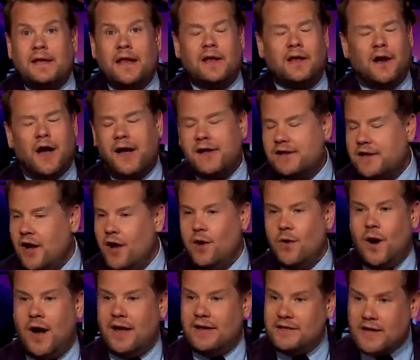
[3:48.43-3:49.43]
Now, look, I
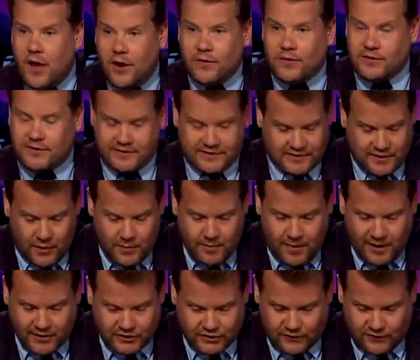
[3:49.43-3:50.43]
know that so
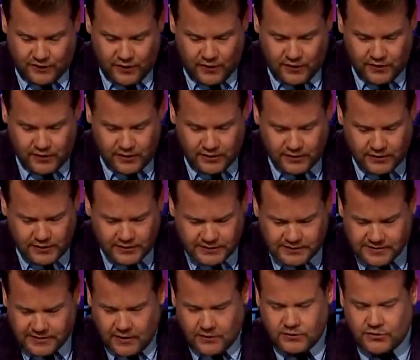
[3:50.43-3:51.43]
much of your
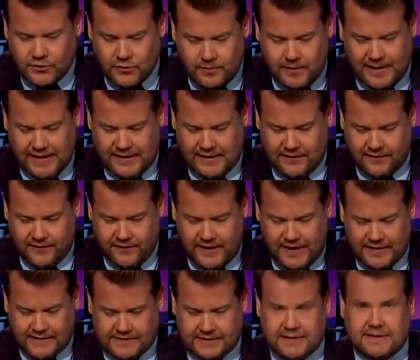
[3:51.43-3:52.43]
social media
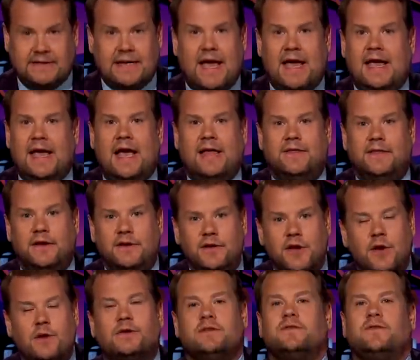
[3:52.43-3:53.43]
feeds today and the
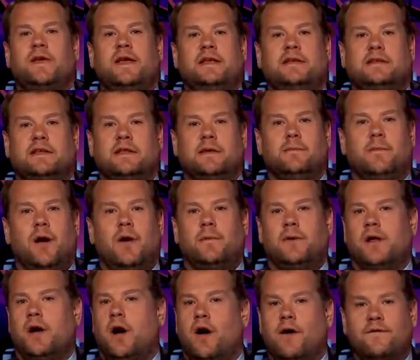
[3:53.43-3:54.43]
news feeds at the
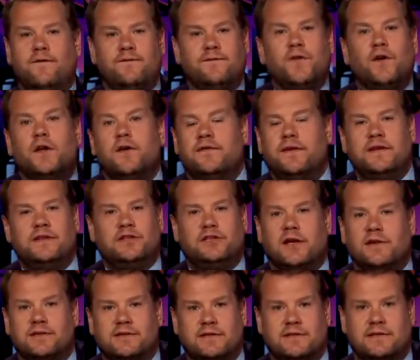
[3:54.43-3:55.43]
moment are full of
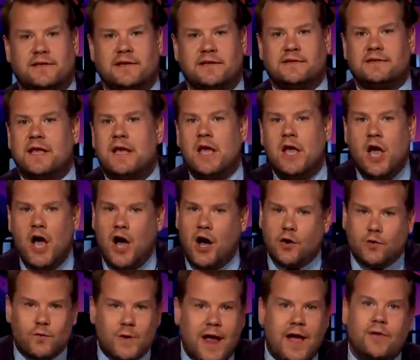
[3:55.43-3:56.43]
injustices
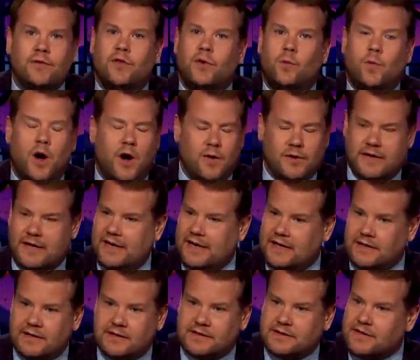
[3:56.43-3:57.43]
around the world, and it
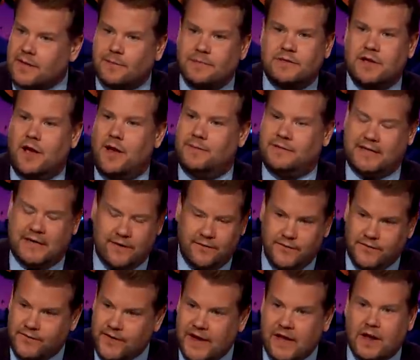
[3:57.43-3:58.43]
can
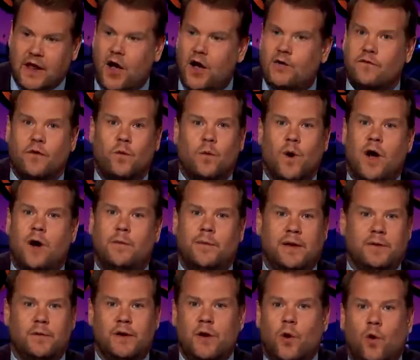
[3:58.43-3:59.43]
feel
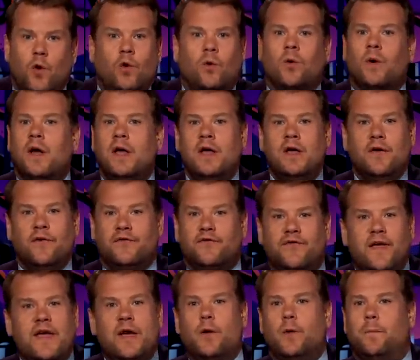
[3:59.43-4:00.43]
overwhelming. We all
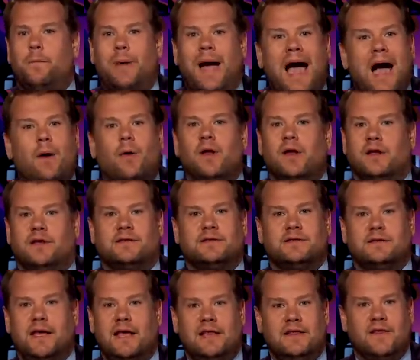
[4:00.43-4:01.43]
feel
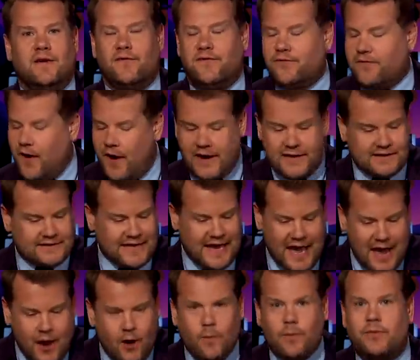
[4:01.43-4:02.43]
powerless in the fight to
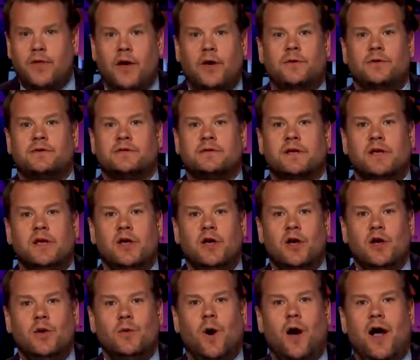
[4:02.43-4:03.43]
help those
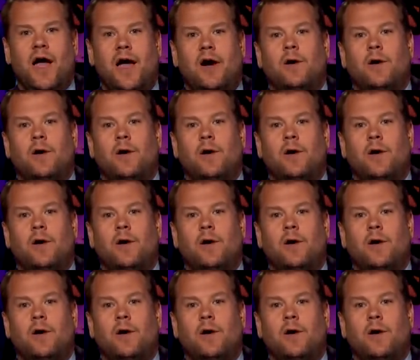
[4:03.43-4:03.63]
who are